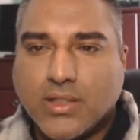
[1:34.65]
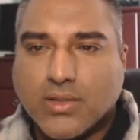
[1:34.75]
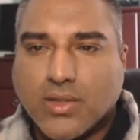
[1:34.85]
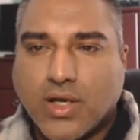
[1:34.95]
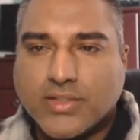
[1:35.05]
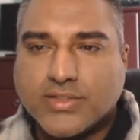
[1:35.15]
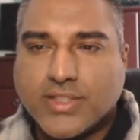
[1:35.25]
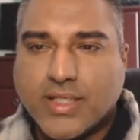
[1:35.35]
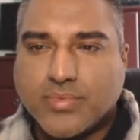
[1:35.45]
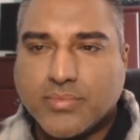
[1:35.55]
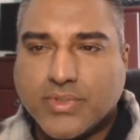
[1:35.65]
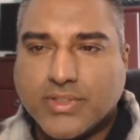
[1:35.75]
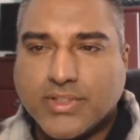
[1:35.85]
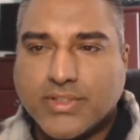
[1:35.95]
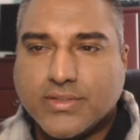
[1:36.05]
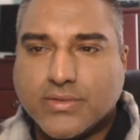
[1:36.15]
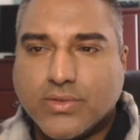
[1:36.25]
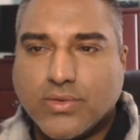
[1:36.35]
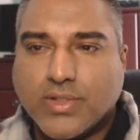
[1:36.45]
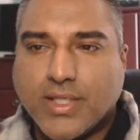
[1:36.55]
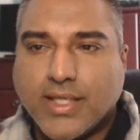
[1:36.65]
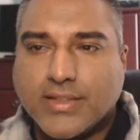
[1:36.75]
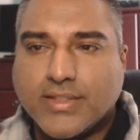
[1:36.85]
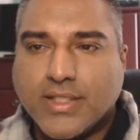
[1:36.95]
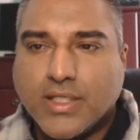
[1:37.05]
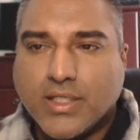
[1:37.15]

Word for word: launch capability to locate